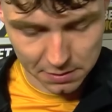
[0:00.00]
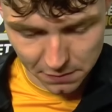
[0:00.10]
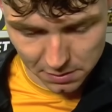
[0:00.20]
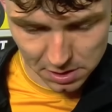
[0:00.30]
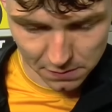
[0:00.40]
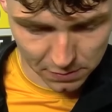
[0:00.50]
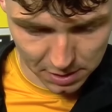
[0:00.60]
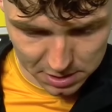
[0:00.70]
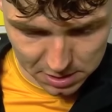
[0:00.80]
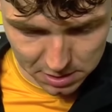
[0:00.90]
the first half today
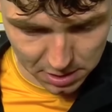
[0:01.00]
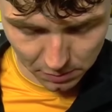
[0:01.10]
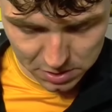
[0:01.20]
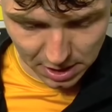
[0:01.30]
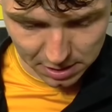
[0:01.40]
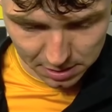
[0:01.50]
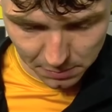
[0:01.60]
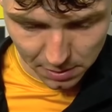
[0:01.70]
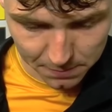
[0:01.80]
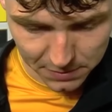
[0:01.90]
is outstanding,
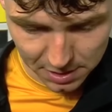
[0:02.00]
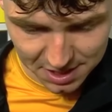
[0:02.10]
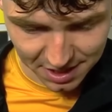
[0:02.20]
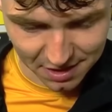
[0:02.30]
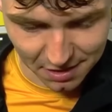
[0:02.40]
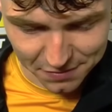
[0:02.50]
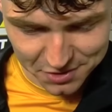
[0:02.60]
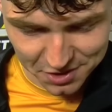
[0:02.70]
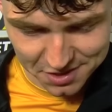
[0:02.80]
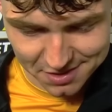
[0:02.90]
but the second half is
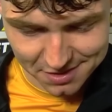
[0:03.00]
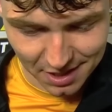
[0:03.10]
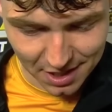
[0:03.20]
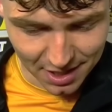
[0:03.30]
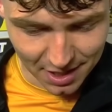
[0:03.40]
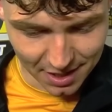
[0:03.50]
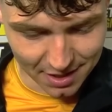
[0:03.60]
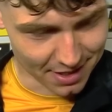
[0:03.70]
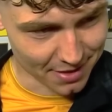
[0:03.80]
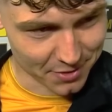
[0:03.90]
just
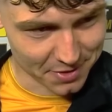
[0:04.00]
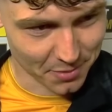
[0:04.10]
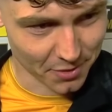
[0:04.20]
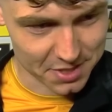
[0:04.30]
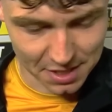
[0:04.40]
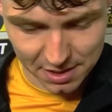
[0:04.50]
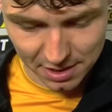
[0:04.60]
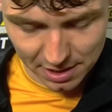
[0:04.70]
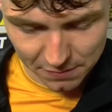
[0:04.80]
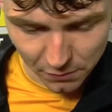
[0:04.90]
gathering the points. I
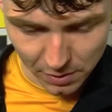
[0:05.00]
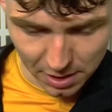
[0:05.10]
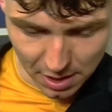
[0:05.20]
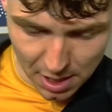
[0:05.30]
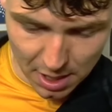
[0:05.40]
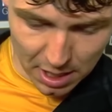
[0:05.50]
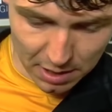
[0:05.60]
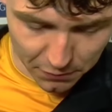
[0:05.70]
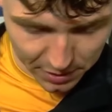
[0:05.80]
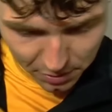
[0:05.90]
think if we
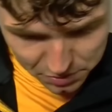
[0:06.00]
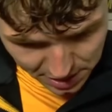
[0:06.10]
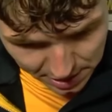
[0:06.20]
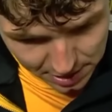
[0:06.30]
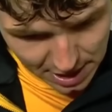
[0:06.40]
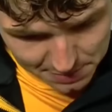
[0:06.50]
go to kill the game